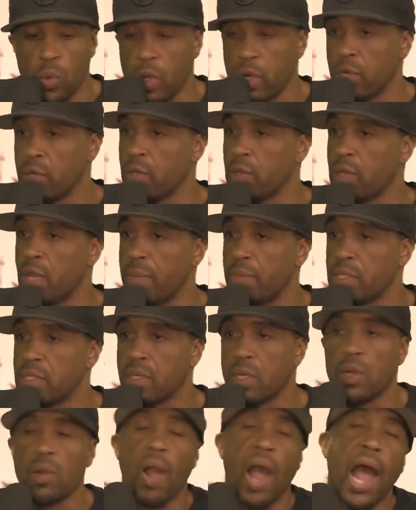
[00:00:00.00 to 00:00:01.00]
want to do that
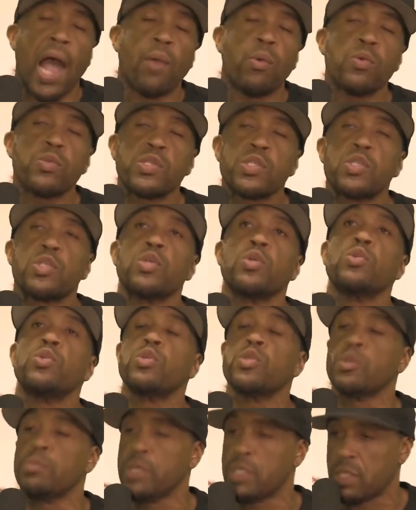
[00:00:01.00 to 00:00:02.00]
material, I will still
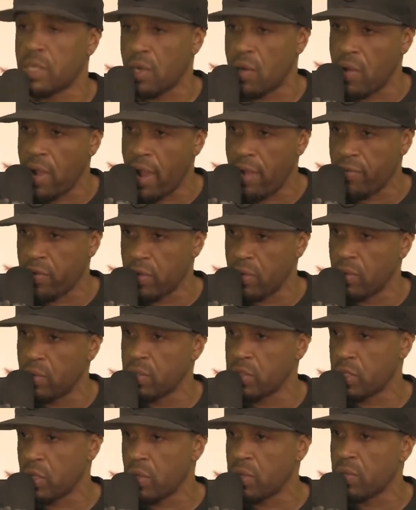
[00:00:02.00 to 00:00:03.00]
do the material after you
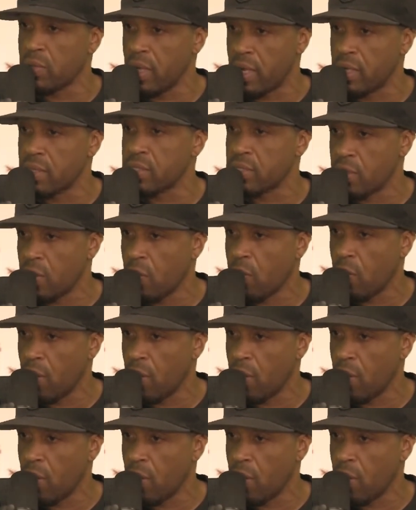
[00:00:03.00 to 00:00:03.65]
and show you that it still